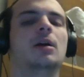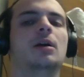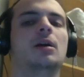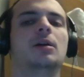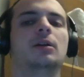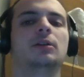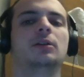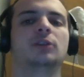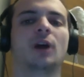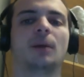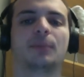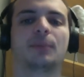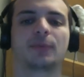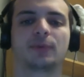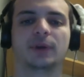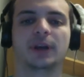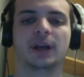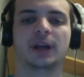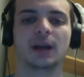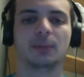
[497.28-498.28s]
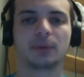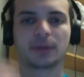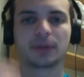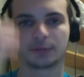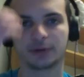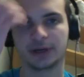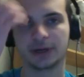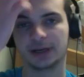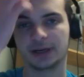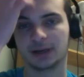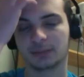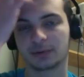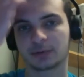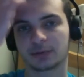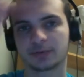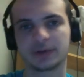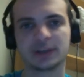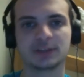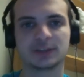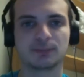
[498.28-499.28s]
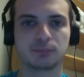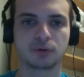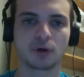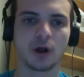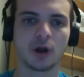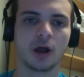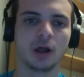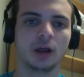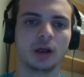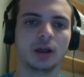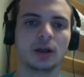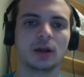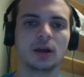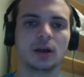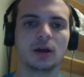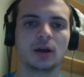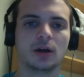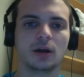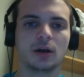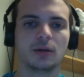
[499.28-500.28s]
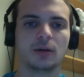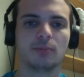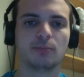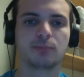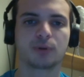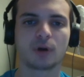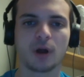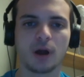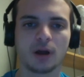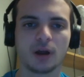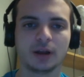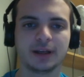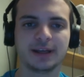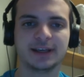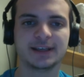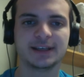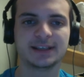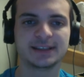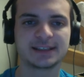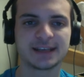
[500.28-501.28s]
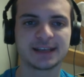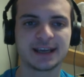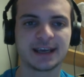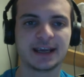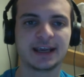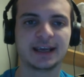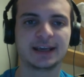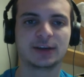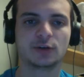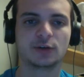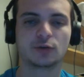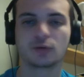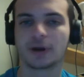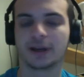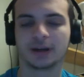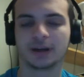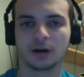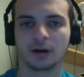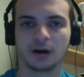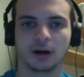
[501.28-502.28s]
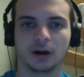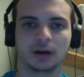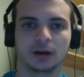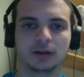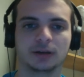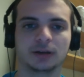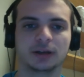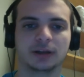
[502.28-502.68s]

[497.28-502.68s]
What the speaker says: Top 3. Number 3. Number 3 is Brawl. Brawl is a great card.